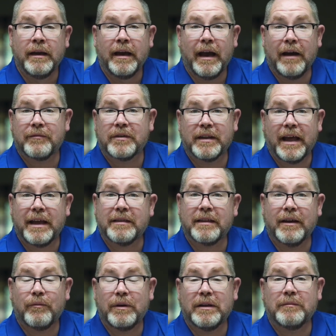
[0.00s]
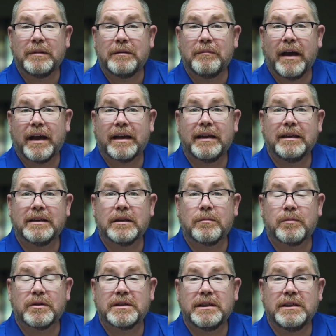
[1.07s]
After that, they wheeled me back into the
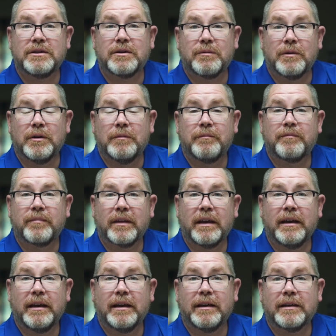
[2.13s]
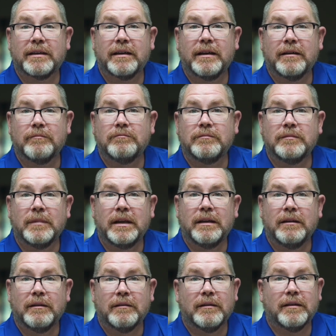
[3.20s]
procedure room. It
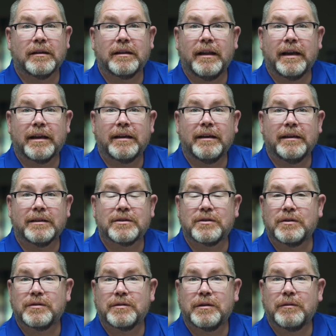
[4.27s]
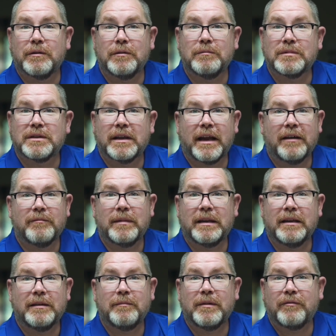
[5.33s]
looked like surgery rooms that I've been
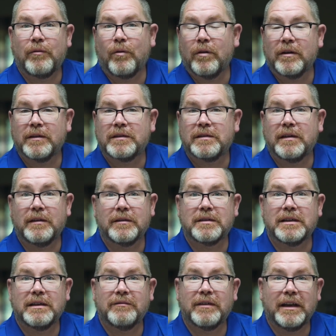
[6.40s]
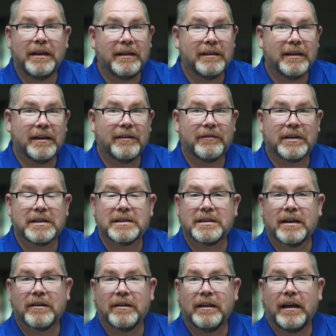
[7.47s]
in before, you've seen on TV, very
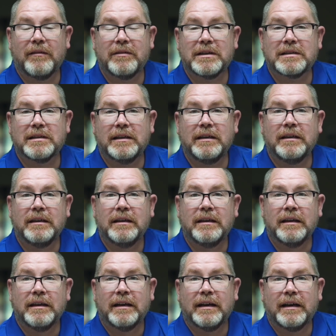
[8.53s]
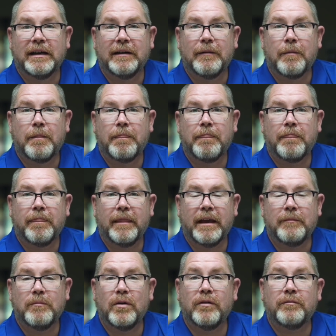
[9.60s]
sterile obviously. They
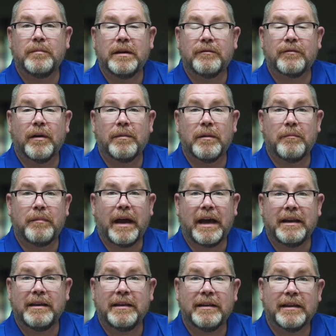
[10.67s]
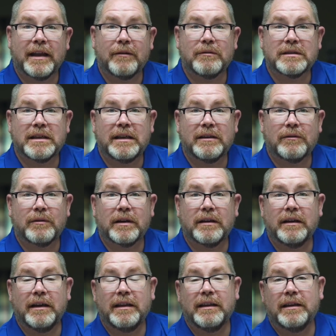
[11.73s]
moved me from the bed that I was
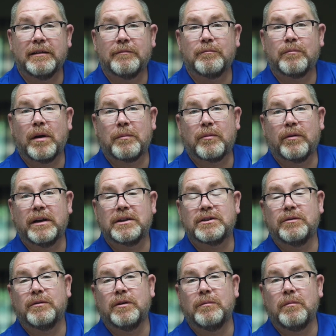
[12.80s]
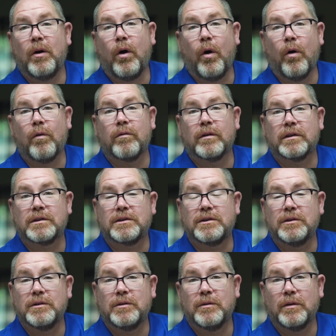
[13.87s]
in the preparation room over
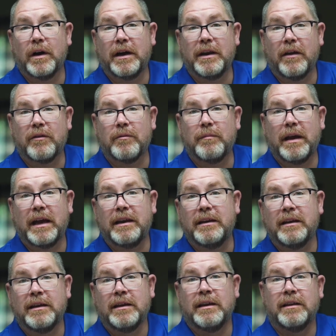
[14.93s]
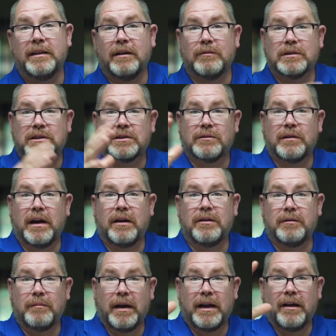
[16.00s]
to another bed that was
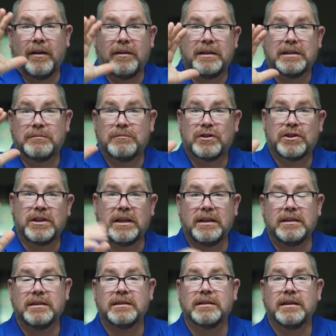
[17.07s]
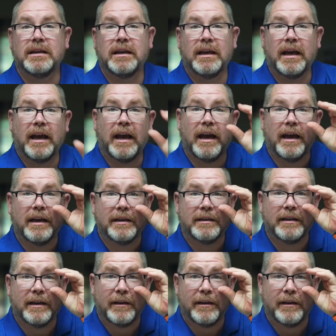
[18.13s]
surrounded by all these machines, and